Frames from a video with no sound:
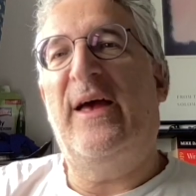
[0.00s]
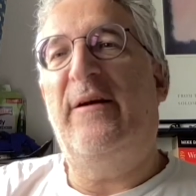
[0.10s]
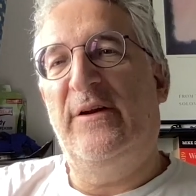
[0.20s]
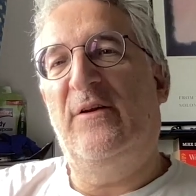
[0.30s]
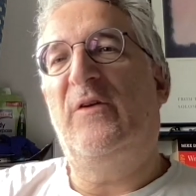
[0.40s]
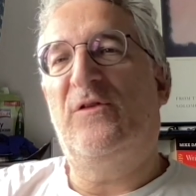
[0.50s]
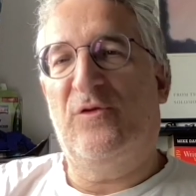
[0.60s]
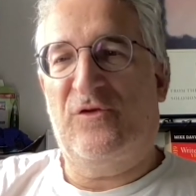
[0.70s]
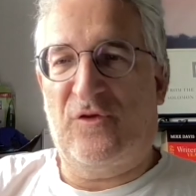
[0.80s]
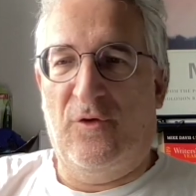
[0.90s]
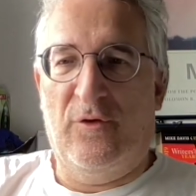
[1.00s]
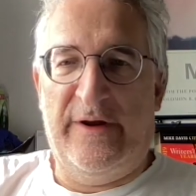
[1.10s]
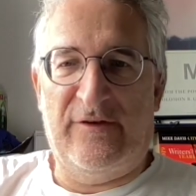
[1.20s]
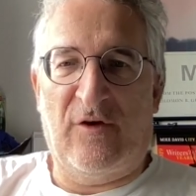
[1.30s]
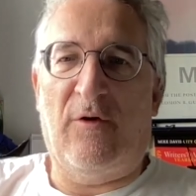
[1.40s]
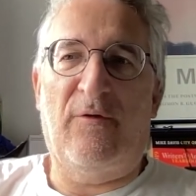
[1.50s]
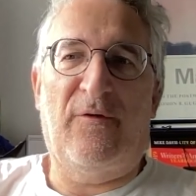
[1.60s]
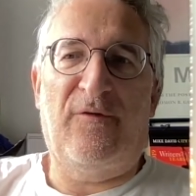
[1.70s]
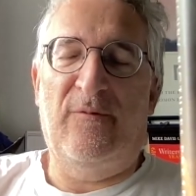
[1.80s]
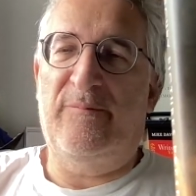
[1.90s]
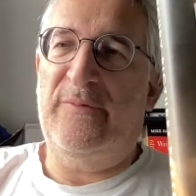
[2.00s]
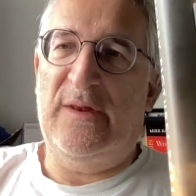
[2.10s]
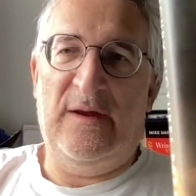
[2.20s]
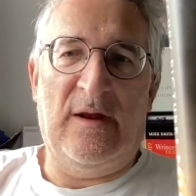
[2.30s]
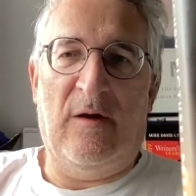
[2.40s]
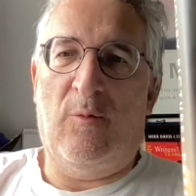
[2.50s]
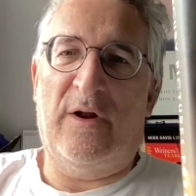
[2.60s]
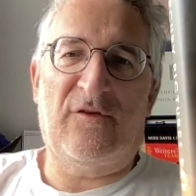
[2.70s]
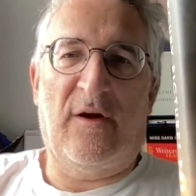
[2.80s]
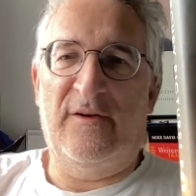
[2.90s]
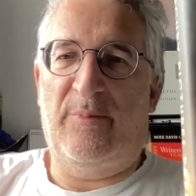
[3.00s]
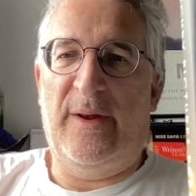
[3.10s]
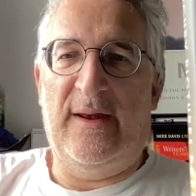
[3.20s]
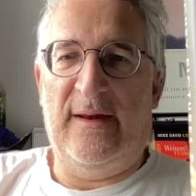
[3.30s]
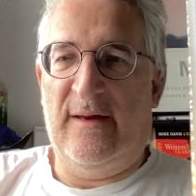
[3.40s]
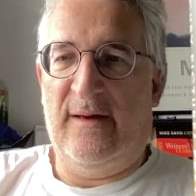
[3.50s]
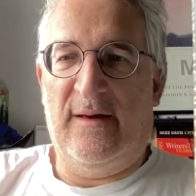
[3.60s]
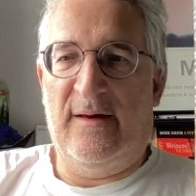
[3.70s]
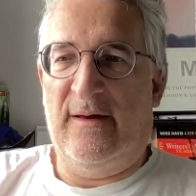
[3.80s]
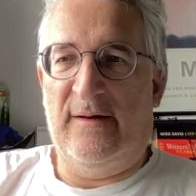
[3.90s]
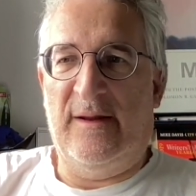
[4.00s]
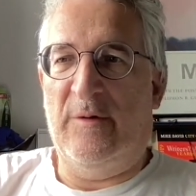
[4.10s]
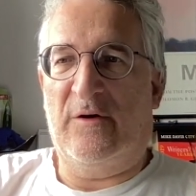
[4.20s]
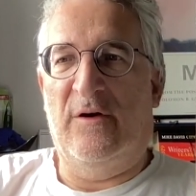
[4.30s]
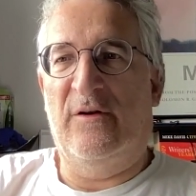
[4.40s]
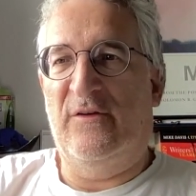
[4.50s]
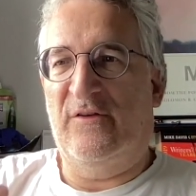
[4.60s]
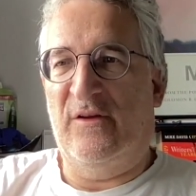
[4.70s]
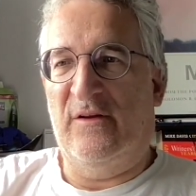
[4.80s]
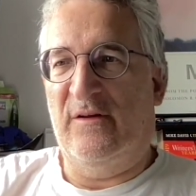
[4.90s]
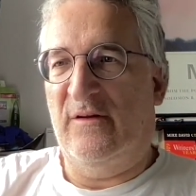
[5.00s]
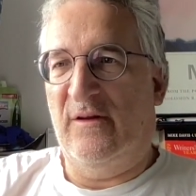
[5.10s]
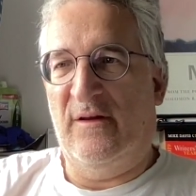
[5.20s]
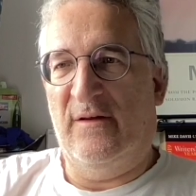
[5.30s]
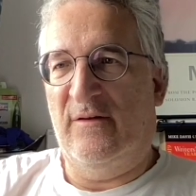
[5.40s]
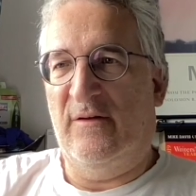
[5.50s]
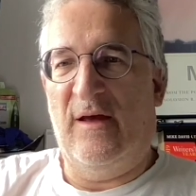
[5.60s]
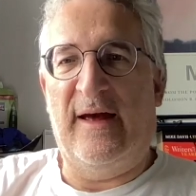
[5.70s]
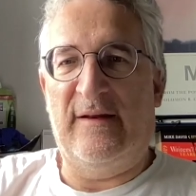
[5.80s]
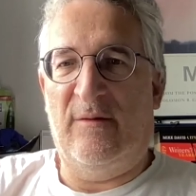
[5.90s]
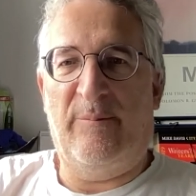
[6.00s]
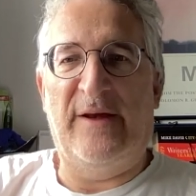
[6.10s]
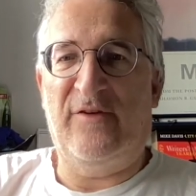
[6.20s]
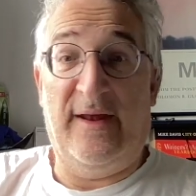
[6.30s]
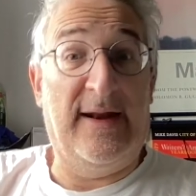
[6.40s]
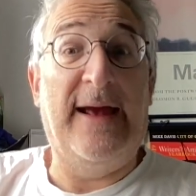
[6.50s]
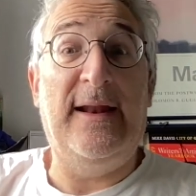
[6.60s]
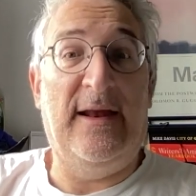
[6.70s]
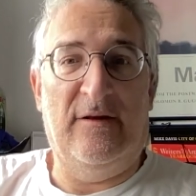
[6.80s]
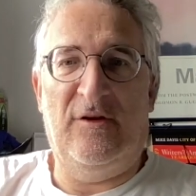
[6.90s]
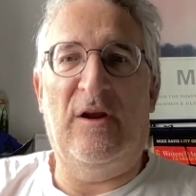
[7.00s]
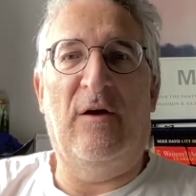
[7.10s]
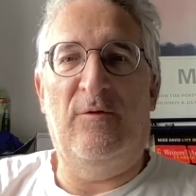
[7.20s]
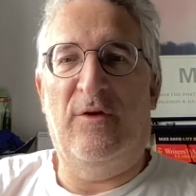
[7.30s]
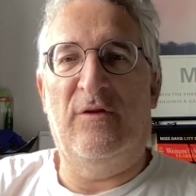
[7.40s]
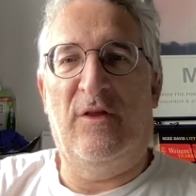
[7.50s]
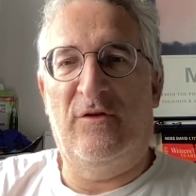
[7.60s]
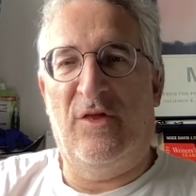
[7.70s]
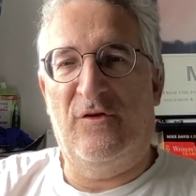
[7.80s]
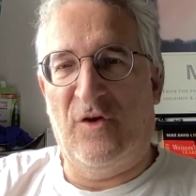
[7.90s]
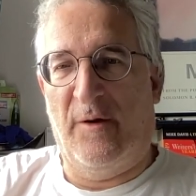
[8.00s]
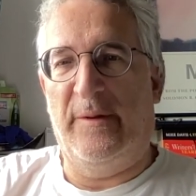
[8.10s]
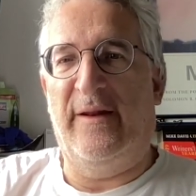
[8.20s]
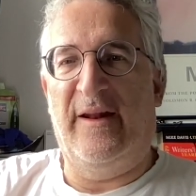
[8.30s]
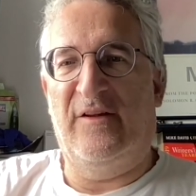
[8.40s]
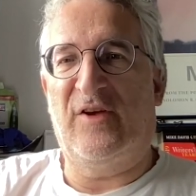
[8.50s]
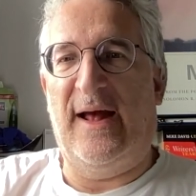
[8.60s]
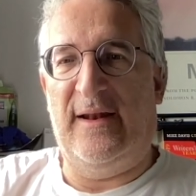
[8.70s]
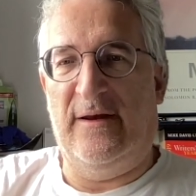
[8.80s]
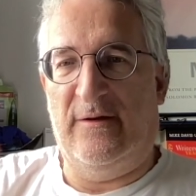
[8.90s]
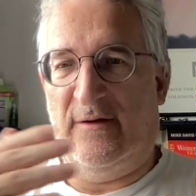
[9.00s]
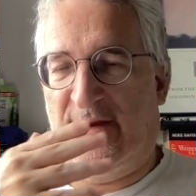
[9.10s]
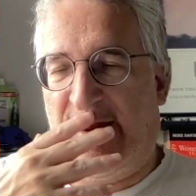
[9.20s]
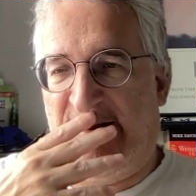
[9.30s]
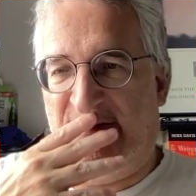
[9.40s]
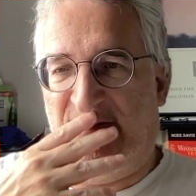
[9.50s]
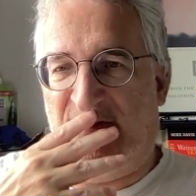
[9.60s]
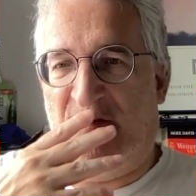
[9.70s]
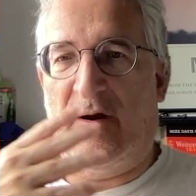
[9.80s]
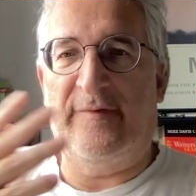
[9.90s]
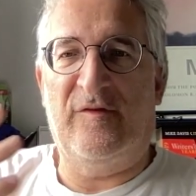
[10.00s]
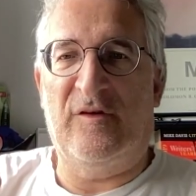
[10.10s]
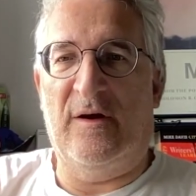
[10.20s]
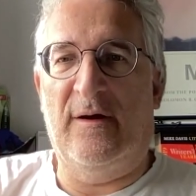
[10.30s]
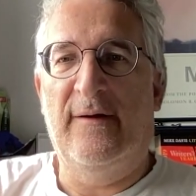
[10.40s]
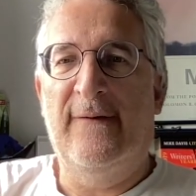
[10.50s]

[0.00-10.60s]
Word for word: their individual stories of, you know, what it's like to be uh, an immigrant and, and and basically an alien. You know, the, the, the German and Italian characters are under